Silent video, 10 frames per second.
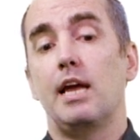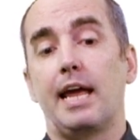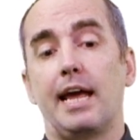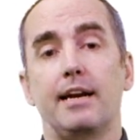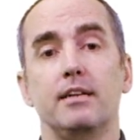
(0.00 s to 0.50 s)

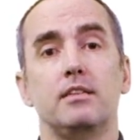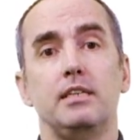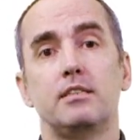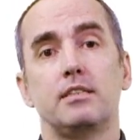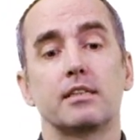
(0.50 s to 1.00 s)
and
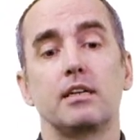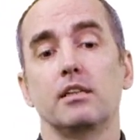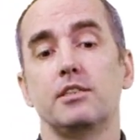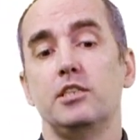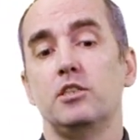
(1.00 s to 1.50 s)
these
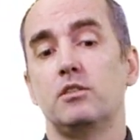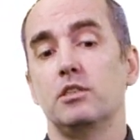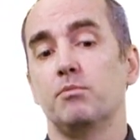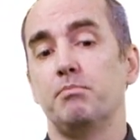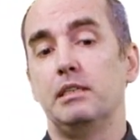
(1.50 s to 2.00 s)
technologies
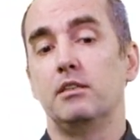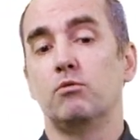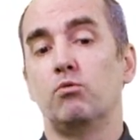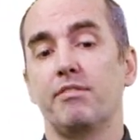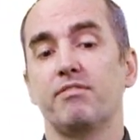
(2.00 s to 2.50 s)

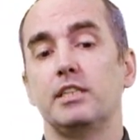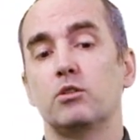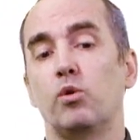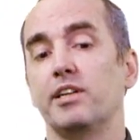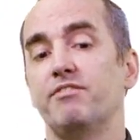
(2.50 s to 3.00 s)
disappeared roughly
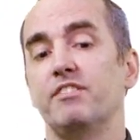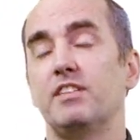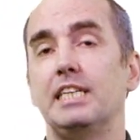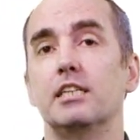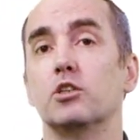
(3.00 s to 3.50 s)

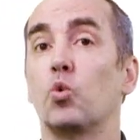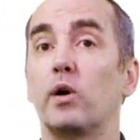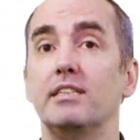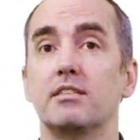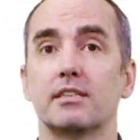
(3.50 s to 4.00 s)
2015 and
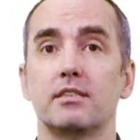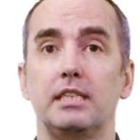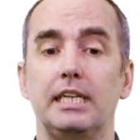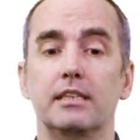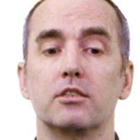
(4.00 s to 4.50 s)
2016.